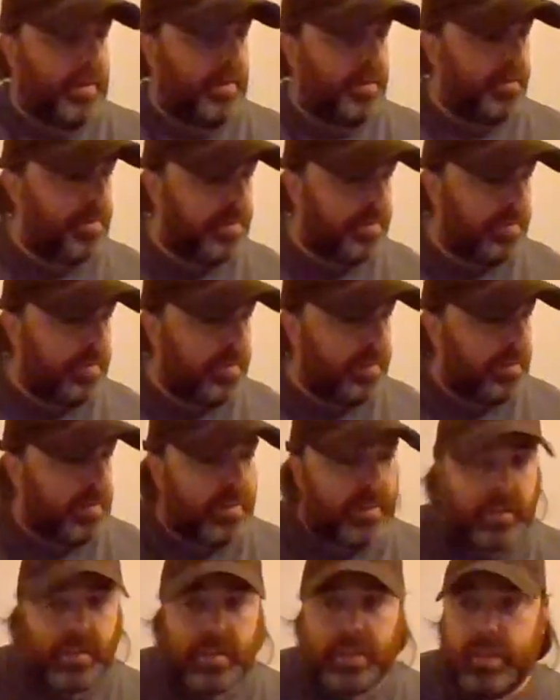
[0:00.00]
have
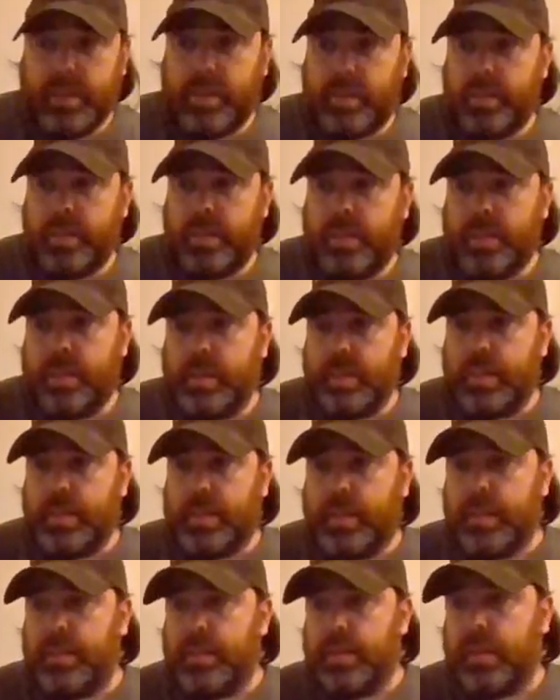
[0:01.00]

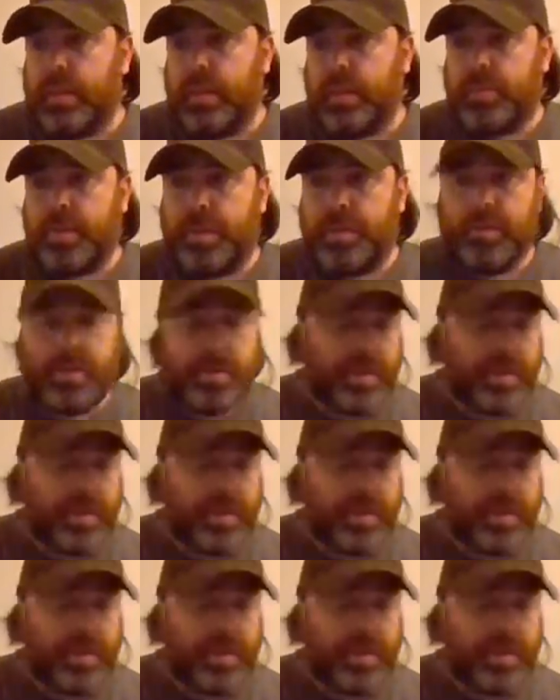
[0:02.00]
in the other? Aubrey,